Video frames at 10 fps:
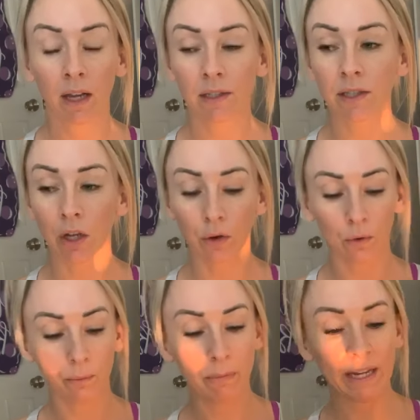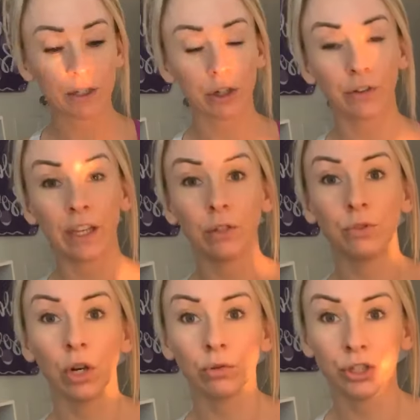So make sure that you
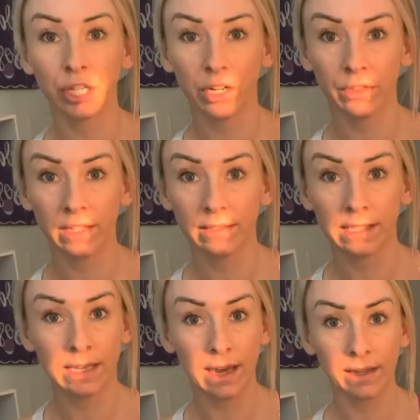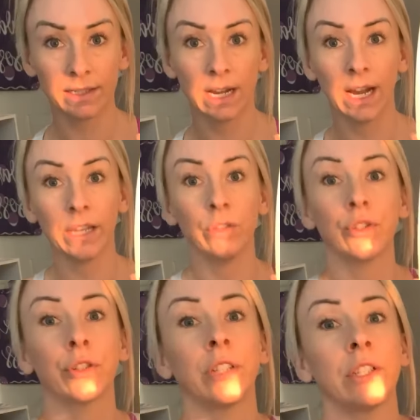don't share this yet. I
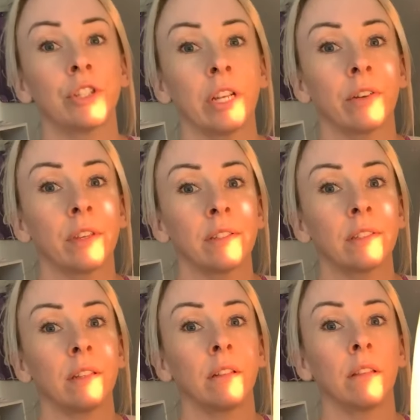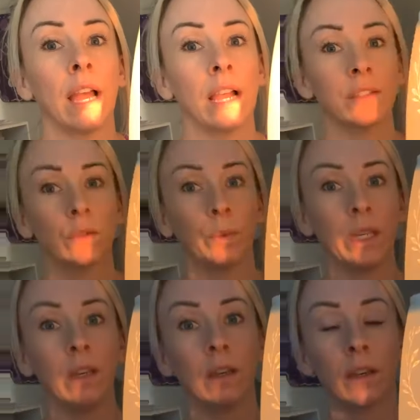usually share this in the last
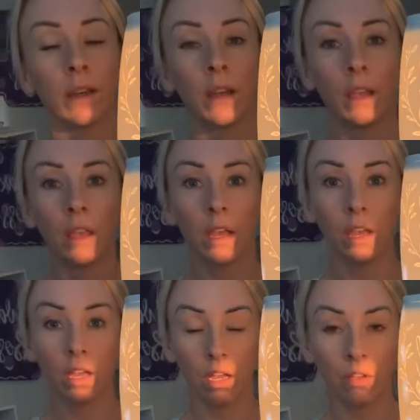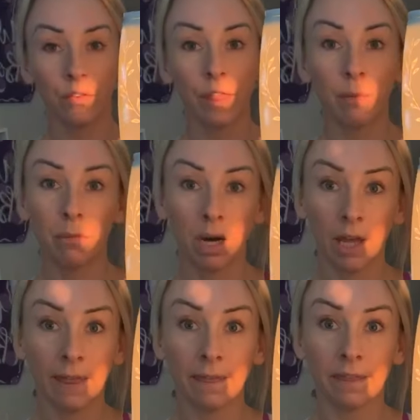week of the month.